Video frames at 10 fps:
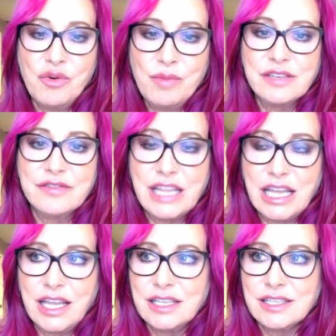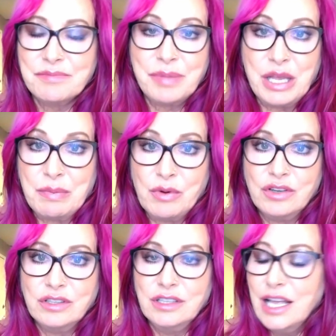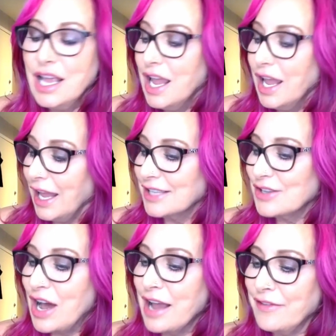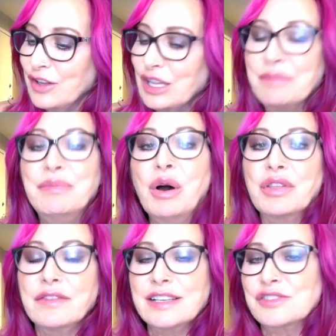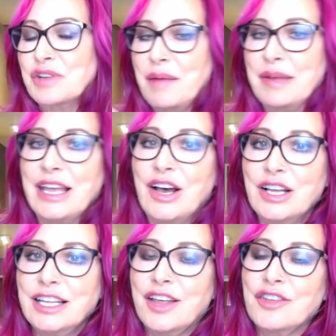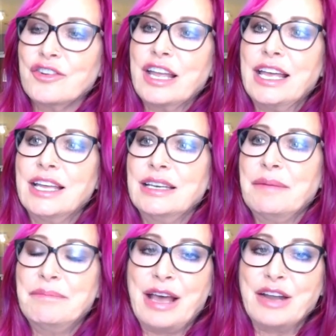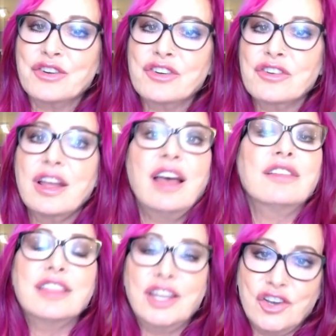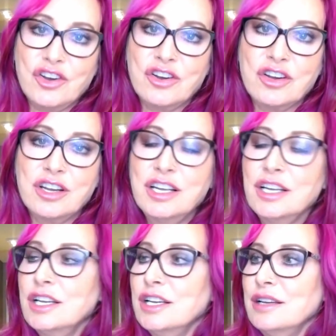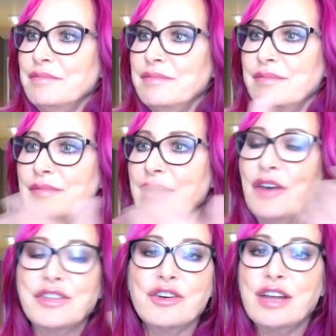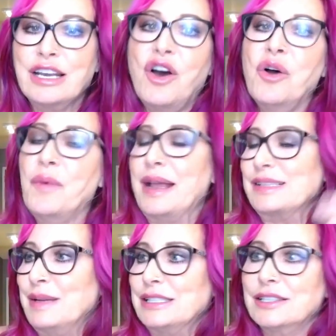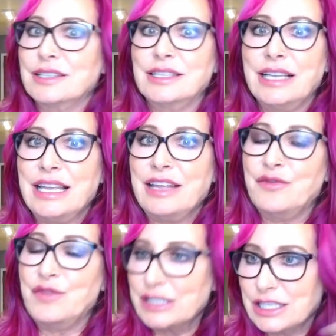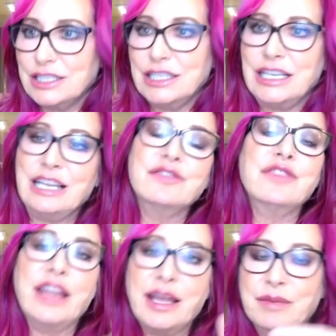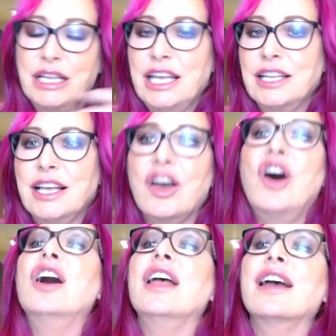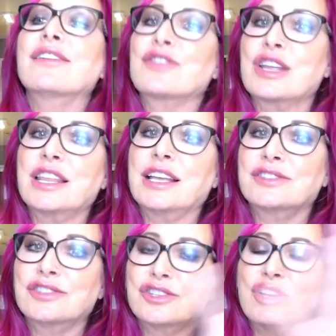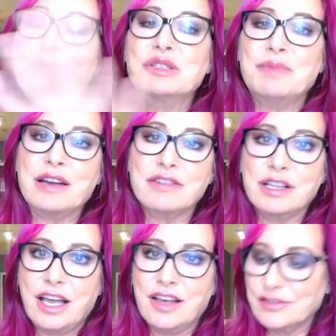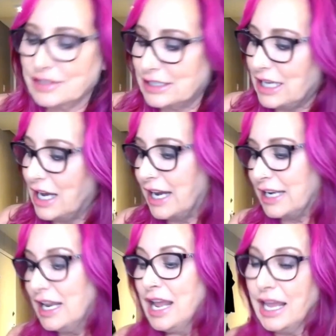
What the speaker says: a whole bunch of things and people. And so I feel like both of us are coming out on the other end better, healthier in all ways, mentally, physically, family, like everything. So much better on the other side.